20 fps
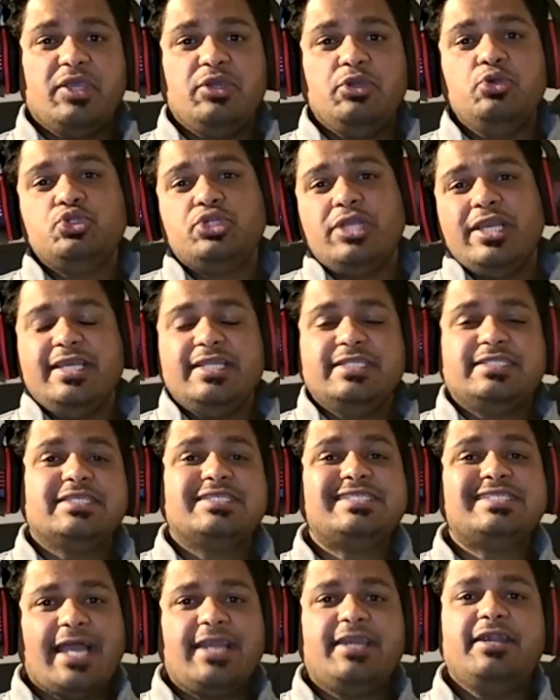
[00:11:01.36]
Usually it's a
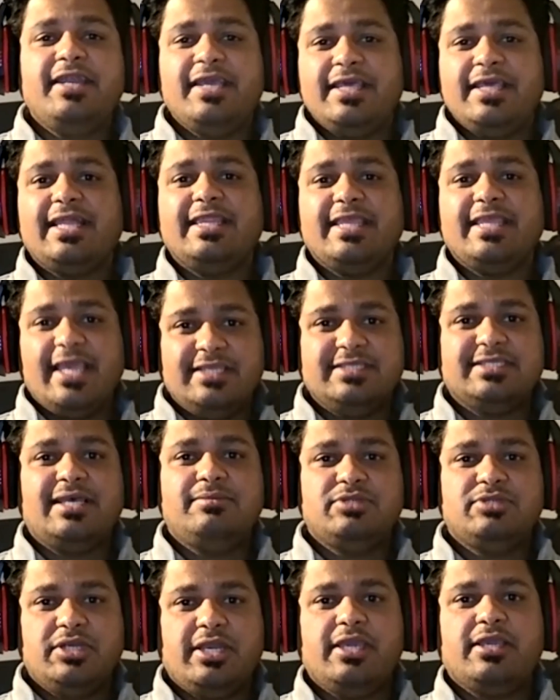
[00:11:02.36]
Saturday that the
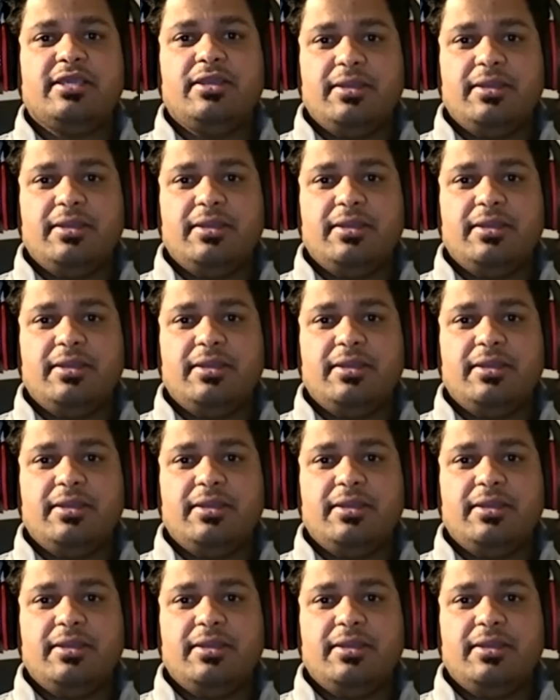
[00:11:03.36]
exams are taken